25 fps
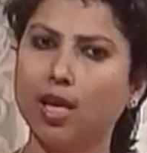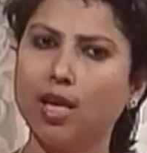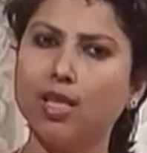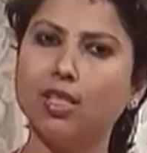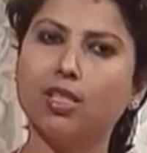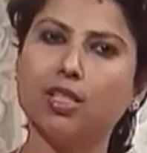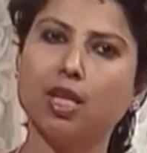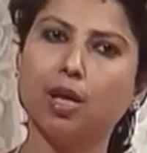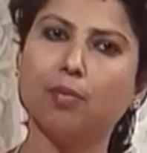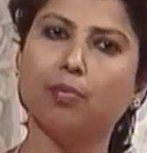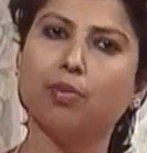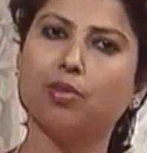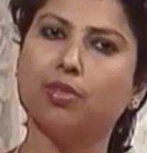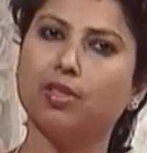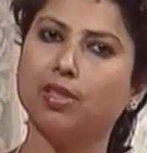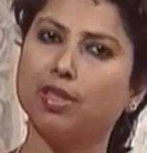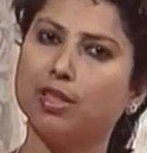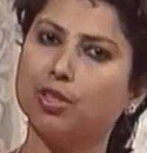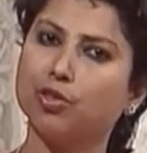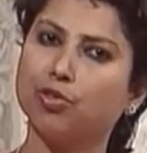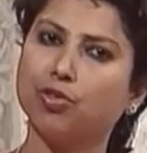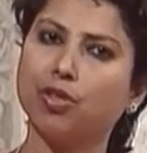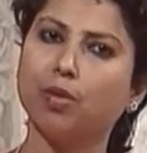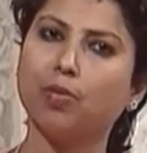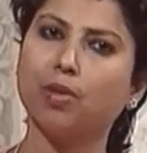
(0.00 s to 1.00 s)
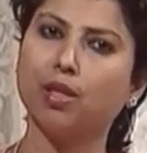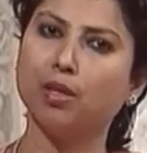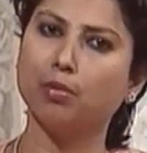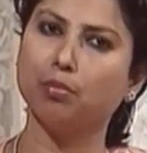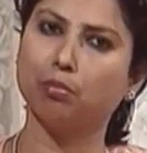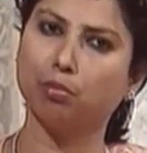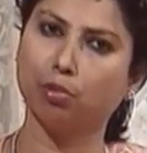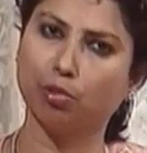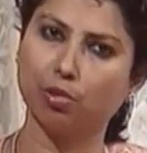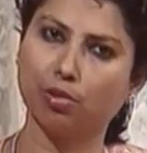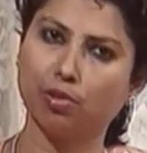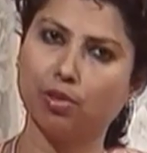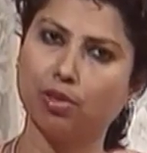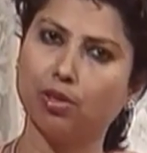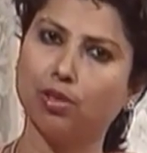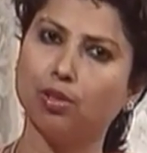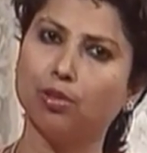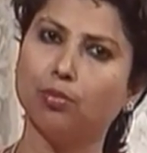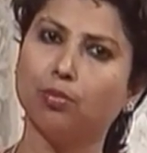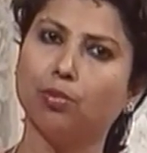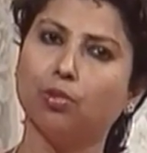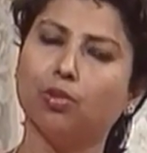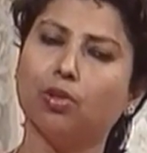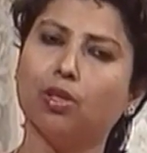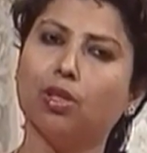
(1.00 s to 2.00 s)
Last chapter is extremely important in
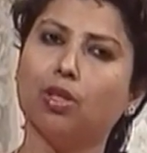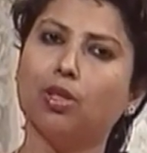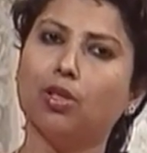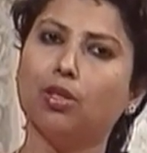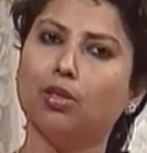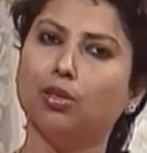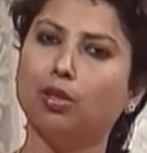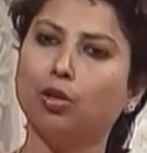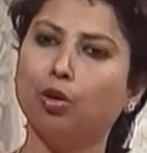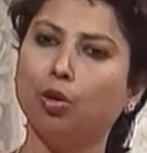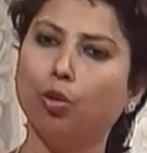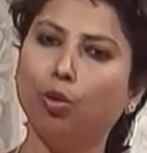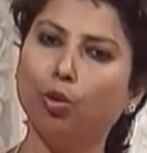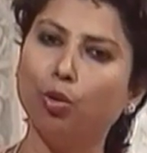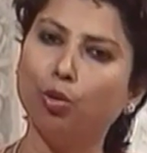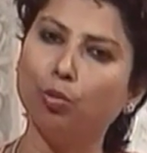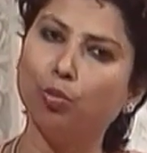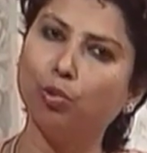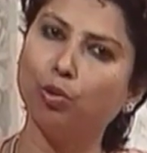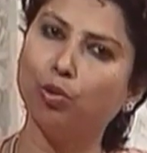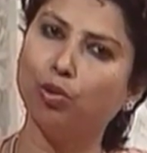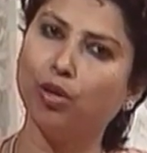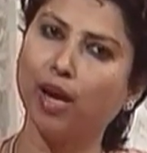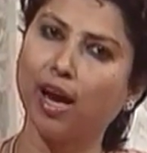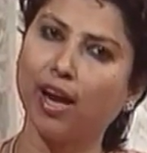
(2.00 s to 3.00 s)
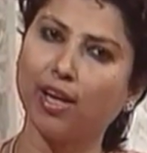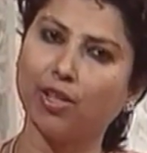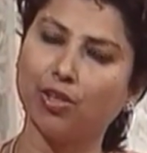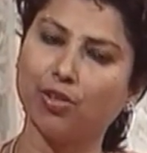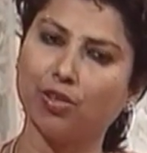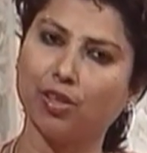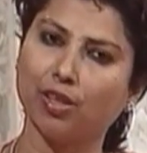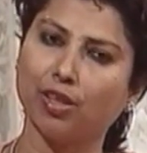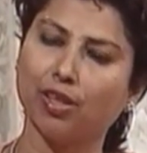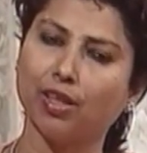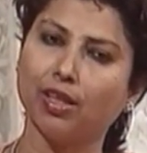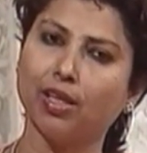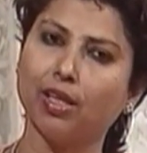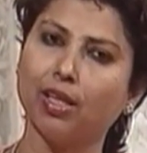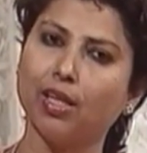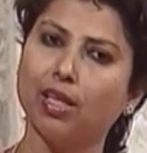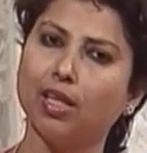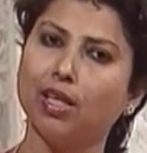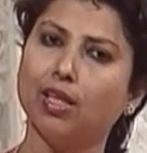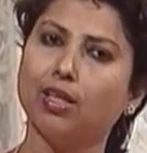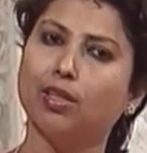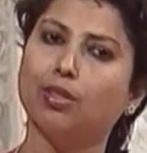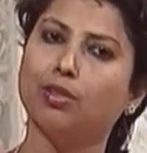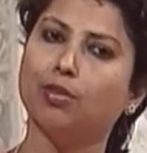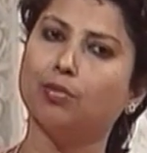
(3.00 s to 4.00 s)
this book. The whole book actually
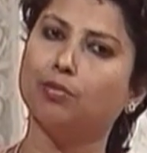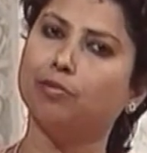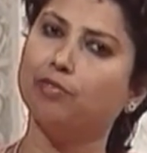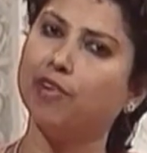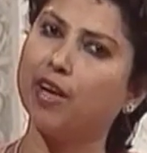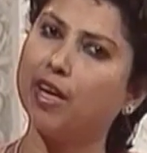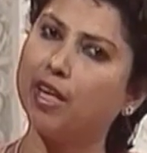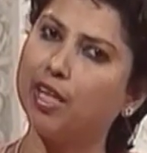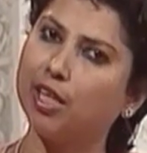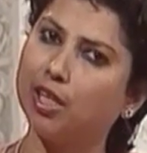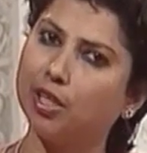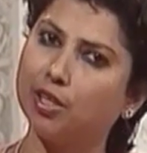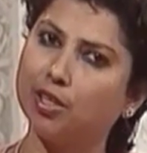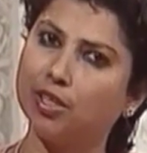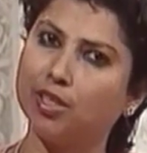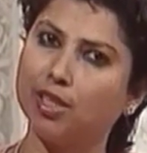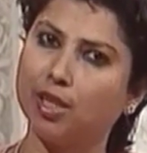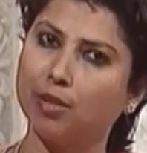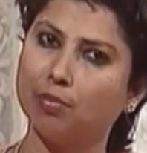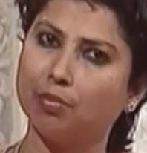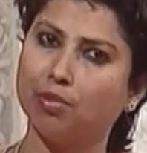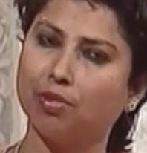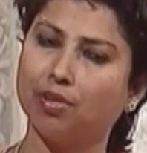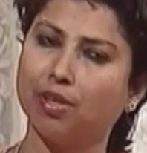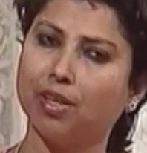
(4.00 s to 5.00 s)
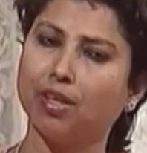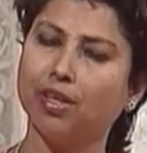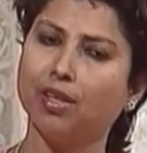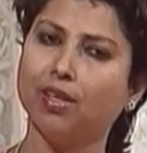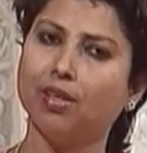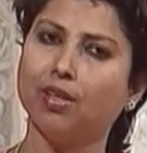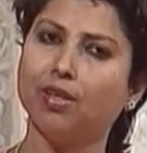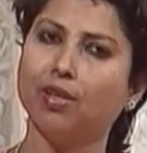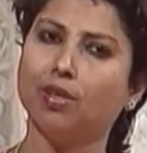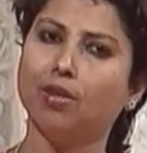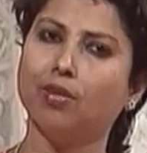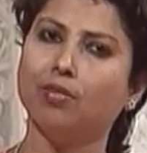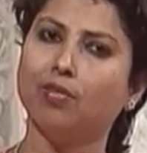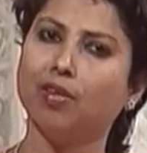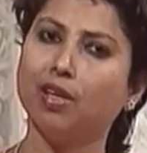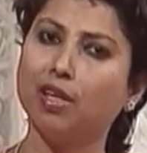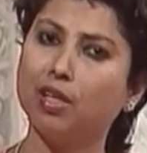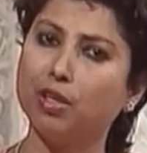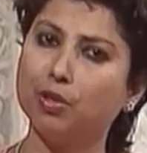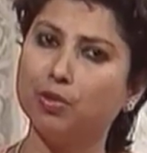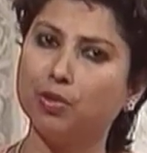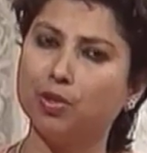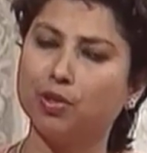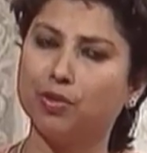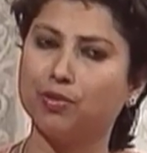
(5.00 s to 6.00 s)
is very contemporary,
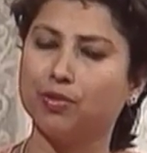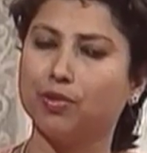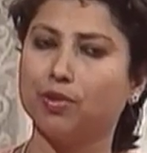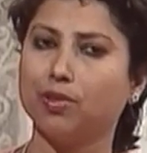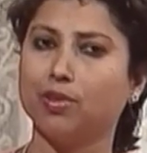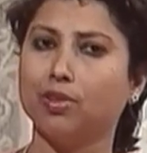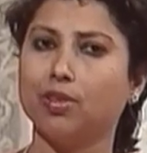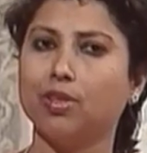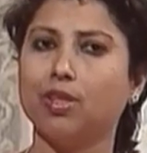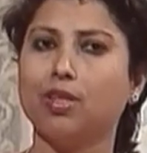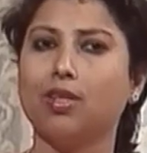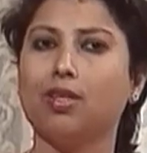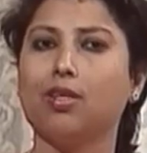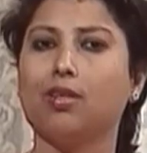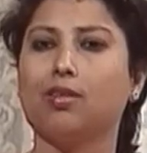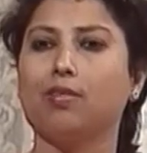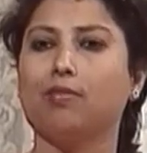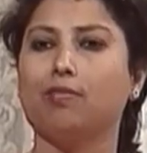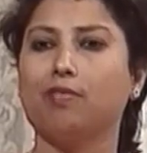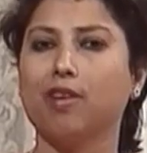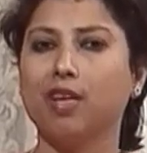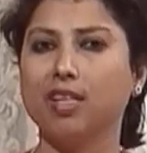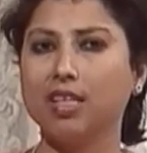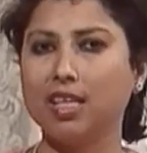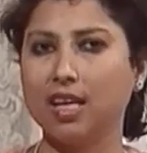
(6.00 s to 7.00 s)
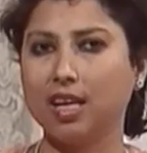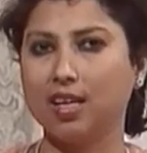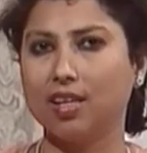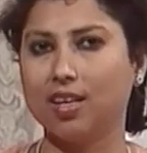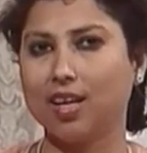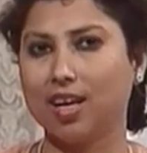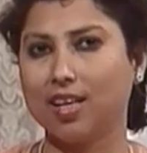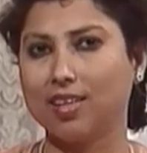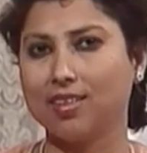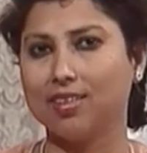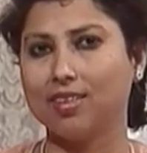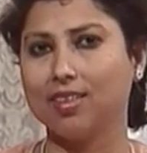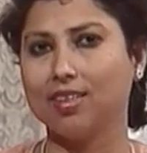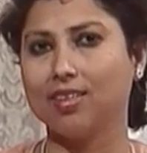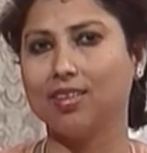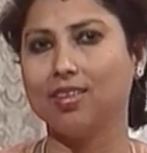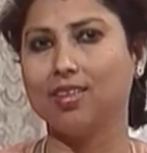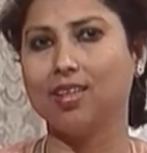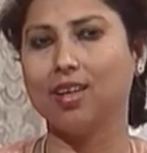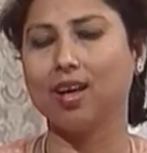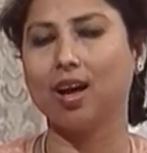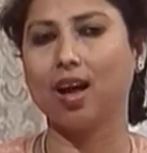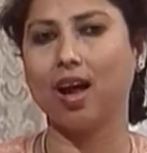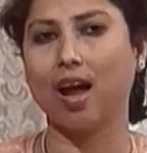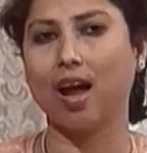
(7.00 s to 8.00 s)
very useful, very enlightening,